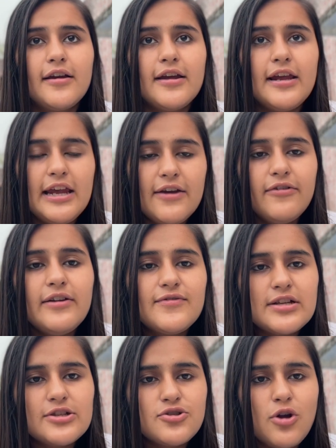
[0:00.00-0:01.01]
Even if
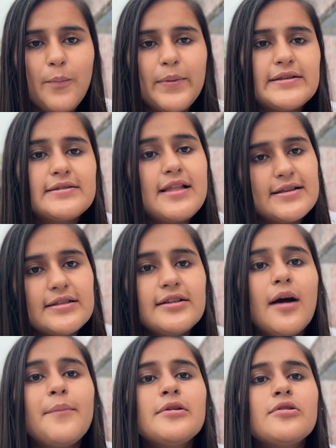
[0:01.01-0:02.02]
such topics doesn't
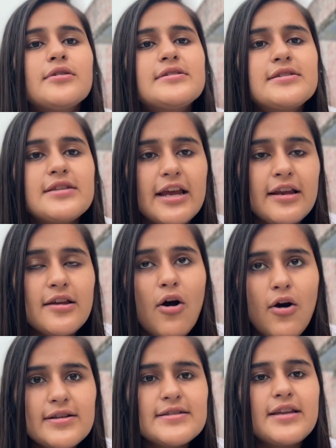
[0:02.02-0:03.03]
come in
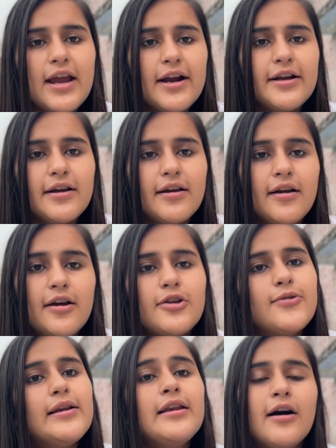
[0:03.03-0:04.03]
your state,
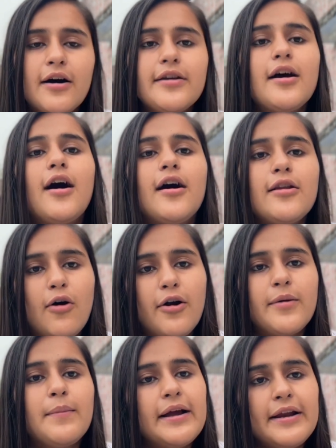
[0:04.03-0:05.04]
you'll learn a
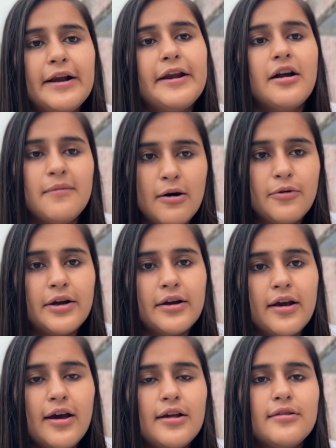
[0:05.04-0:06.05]
lot by reading about it.
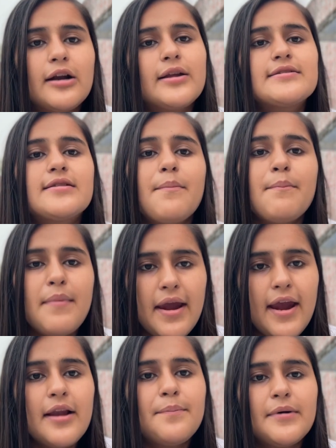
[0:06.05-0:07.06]
That is the
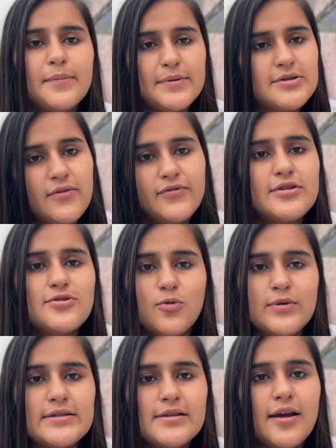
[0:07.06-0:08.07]
main purpose of this
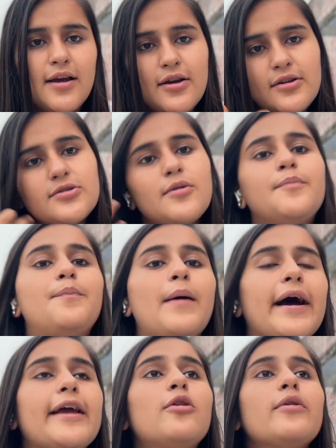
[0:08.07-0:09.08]
quiz. So
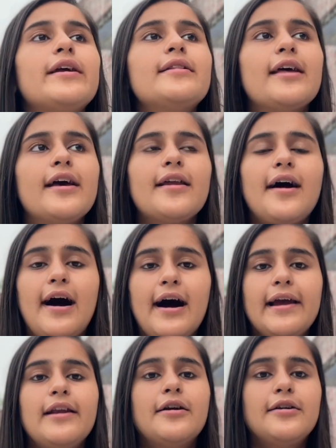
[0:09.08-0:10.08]
by going there,
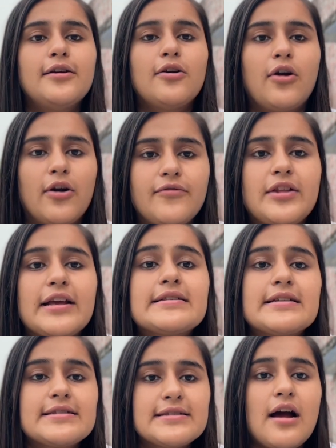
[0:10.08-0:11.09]
I learned a lot of things
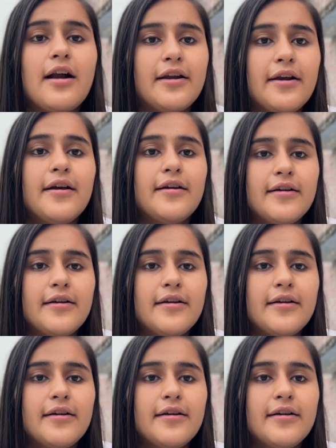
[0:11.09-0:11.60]
and started